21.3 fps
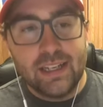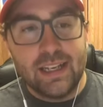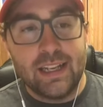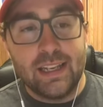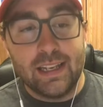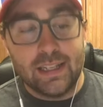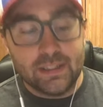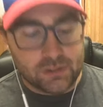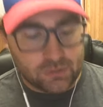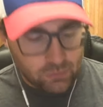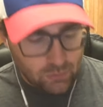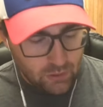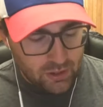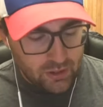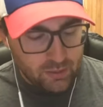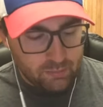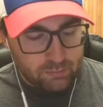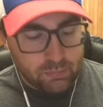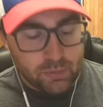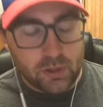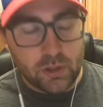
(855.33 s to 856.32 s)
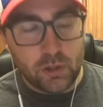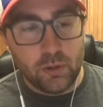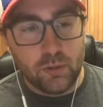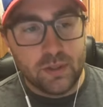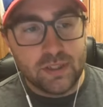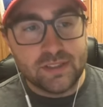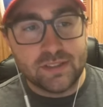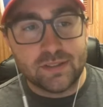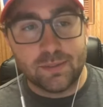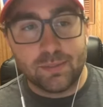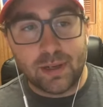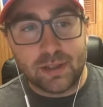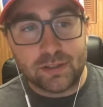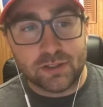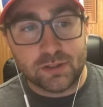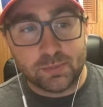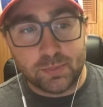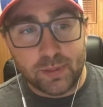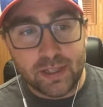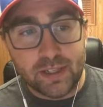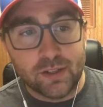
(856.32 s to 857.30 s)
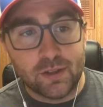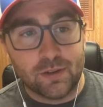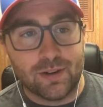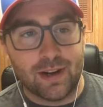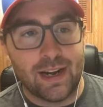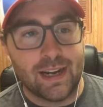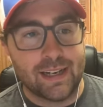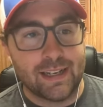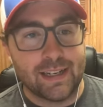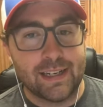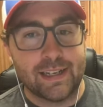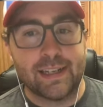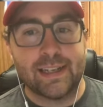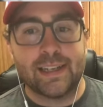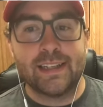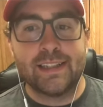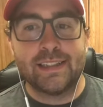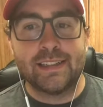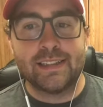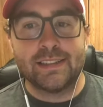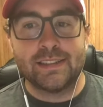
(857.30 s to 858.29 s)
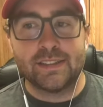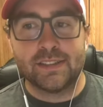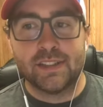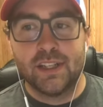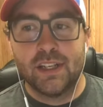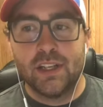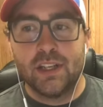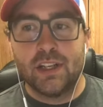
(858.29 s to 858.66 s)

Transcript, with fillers: And that's one of the beauties about speed cranking is